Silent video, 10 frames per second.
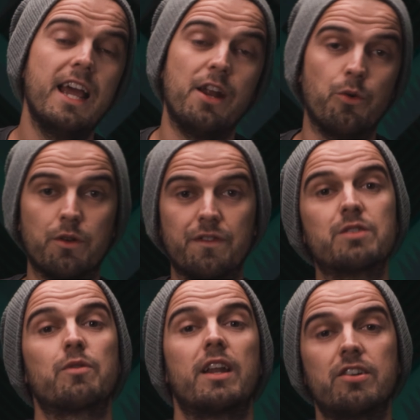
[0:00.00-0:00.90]
in order for
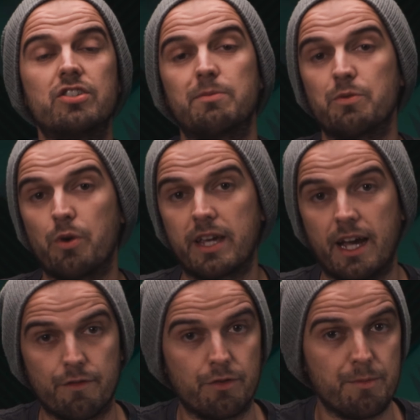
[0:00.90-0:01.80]
this relationship to work
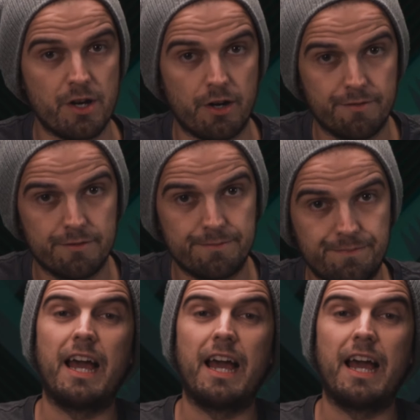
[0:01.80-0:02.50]
out from the off.